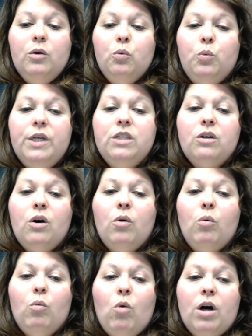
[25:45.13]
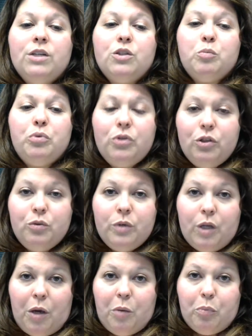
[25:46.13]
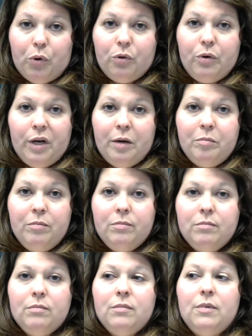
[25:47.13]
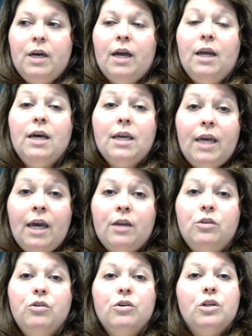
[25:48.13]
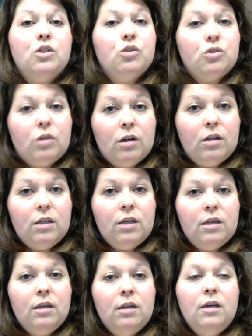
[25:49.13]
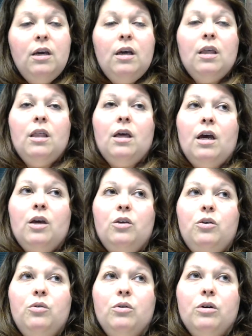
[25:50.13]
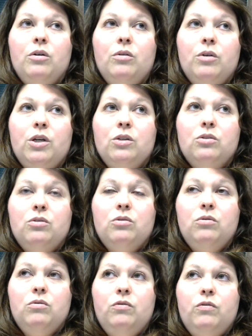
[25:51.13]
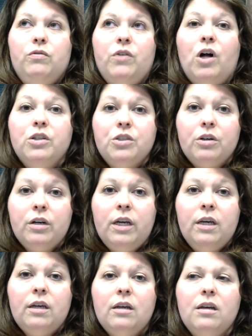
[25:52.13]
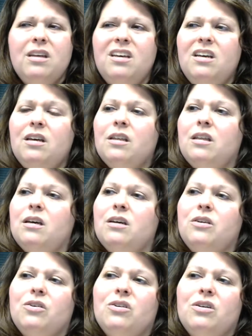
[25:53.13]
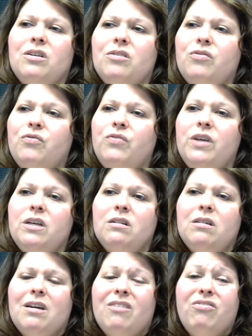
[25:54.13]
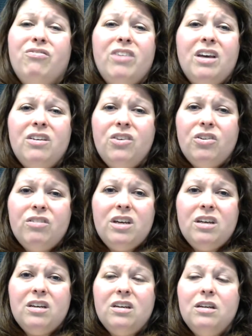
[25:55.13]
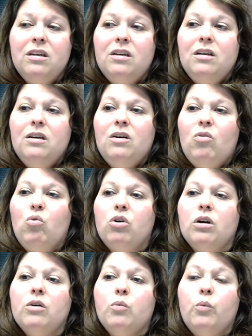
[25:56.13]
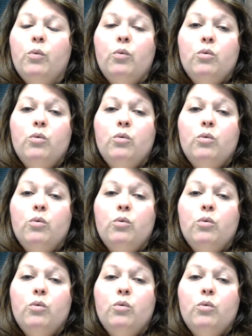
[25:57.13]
we don't want to put you in a program that, again, you're going to struggle in, that you're going to falter in, that you're going to feel like a failure in, or